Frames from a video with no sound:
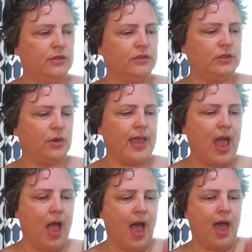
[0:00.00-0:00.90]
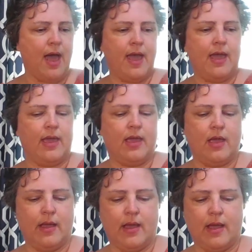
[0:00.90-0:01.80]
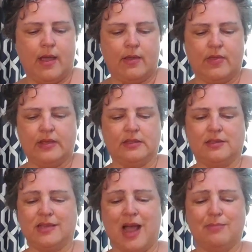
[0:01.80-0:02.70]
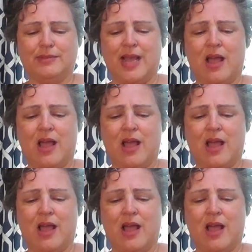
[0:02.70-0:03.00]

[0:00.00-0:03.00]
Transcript: so yeah, I this is top